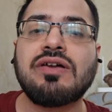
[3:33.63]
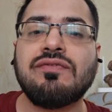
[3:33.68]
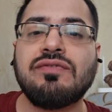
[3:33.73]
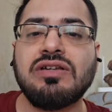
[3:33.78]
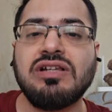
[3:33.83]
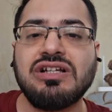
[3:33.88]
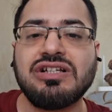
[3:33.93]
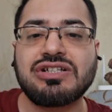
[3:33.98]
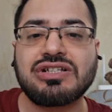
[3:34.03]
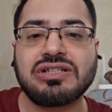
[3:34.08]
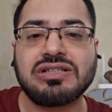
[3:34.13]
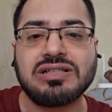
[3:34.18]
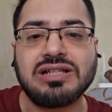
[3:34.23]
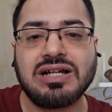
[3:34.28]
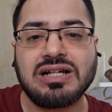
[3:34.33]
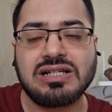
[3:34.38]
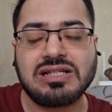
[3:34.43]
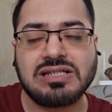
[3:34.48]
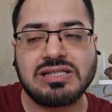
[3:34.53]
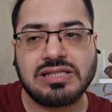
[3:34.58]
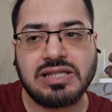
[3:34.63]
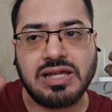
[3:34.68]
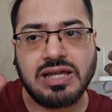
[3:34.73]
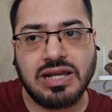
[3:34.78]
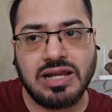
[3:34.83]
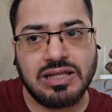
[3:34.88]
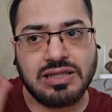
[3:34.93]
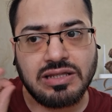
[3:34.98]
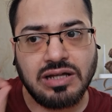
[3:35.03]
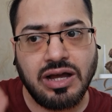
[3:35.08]
revelation that is
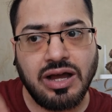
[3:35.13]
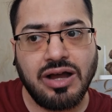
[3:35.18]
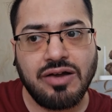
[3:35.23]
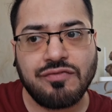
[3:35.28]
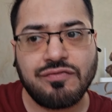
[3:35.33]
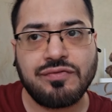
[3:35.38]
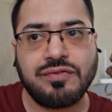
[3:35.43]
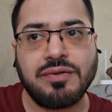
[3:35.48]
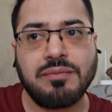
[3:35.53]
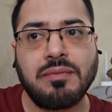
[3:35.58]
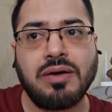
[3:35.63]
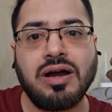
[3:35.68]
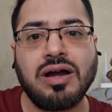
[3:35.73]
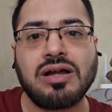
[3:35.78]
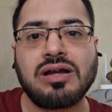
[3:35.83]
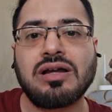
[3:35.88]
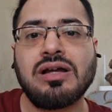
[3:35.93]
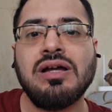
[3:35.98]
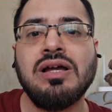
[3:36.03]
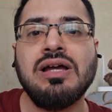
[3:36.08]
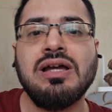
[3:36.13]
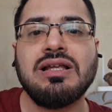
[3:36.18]
there at the halfway mark